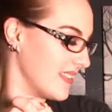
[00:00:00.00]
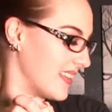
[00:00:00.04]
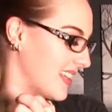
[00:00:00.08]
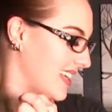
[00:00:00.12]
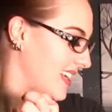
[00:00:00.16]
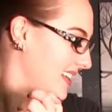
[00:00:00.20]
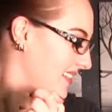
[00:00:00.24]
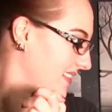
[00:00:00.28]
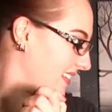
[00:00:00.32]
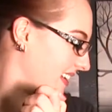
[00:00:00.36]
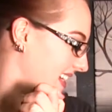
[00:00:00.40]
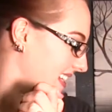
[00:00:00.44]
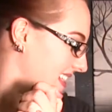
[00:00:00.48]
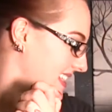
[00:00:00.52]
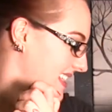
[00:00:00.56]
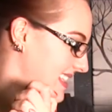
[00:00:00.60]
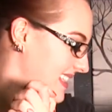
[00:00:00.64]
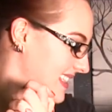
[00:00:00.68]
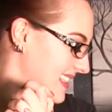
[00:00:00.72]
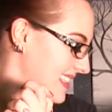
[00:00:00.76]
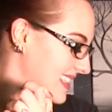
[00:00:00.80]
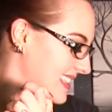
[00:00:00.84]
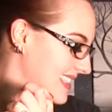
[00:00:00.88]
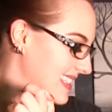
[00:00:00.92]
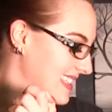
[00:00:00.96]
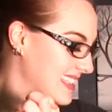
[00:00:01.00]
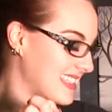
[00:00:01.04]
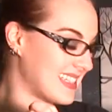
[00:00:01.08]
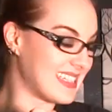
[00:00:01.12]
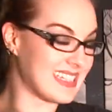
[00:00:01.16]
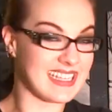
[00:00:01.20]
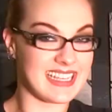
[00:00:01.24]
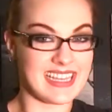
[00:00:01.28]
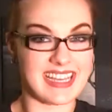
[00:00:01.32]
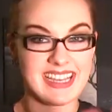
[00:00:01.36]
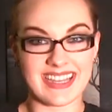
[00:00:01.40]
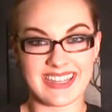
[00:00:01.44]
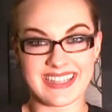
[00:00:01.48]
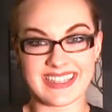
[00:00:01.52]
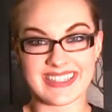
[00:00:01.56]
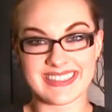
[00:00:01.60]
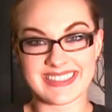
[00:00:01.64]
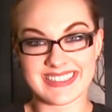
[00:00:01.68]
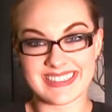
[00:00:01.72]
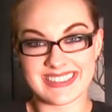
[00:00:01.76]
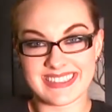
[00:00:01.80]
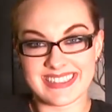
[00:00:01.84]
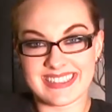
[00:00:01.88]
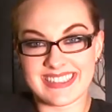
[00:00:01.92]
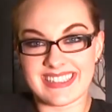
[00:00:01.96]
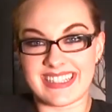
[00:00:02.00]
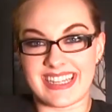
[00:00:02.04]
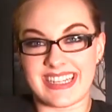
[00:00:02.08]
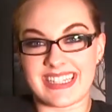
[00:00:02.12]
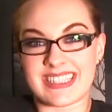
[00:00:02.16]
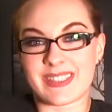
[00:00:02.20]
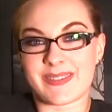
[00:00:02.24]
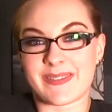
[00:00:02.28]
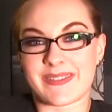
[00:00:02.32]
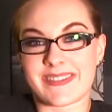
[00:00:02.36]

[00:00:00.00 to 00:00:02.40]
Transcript: Anyways, that's